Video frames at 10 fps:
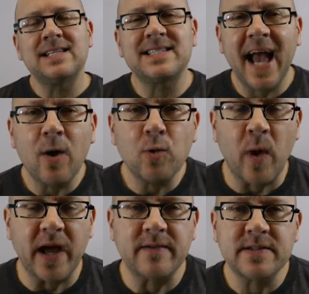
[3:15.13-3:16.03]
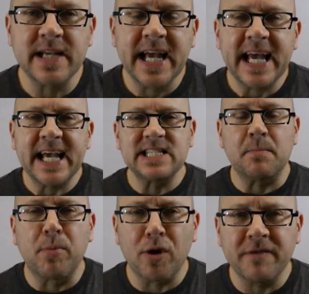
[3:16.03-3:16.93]
Sound waves is
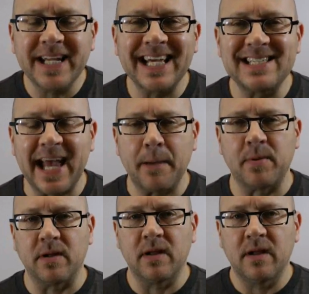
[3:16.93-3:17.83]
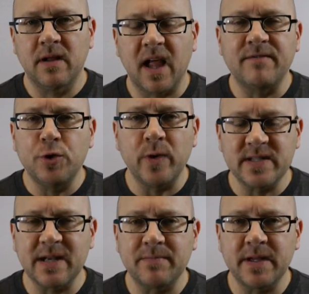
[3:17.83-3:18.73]
a perfect example of
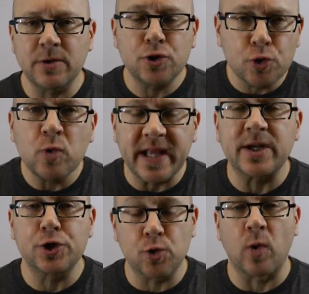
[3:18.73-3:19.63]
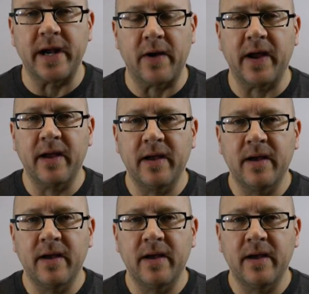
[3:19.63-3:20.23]
doing something truly extraordinary